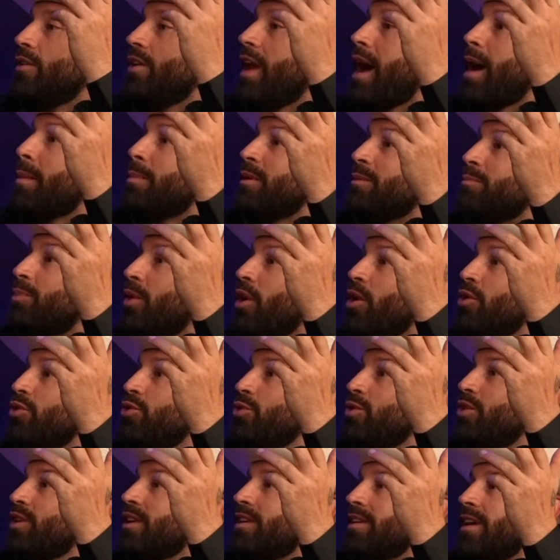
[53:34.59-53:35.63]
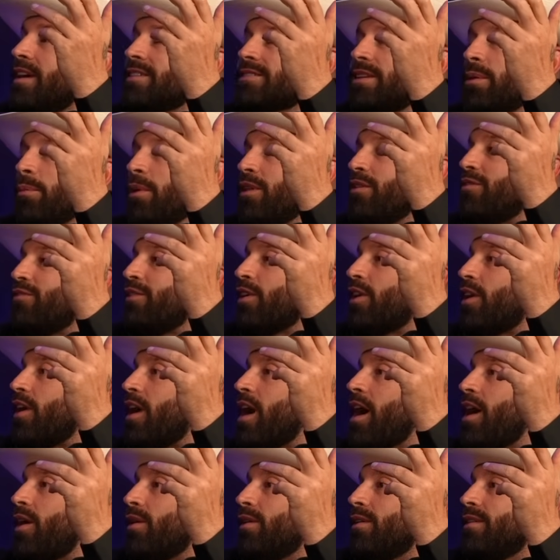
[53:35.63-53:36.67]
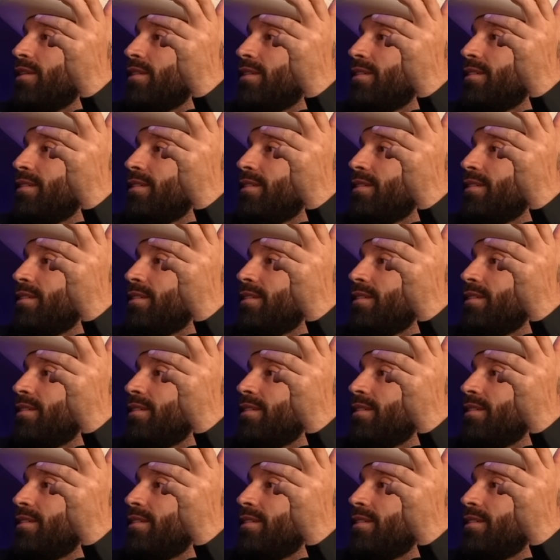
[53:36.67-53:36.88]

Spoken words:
Nah, but bro, you could have knocked that motherfucker out.